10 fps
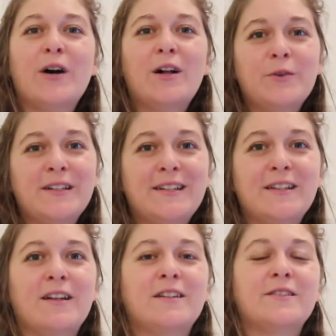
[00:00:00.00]
already
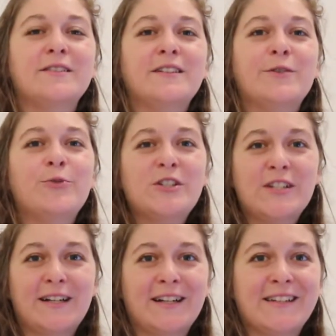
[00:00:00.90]
downloaded the free
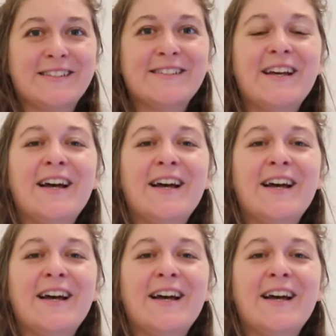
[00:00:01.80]
checklist,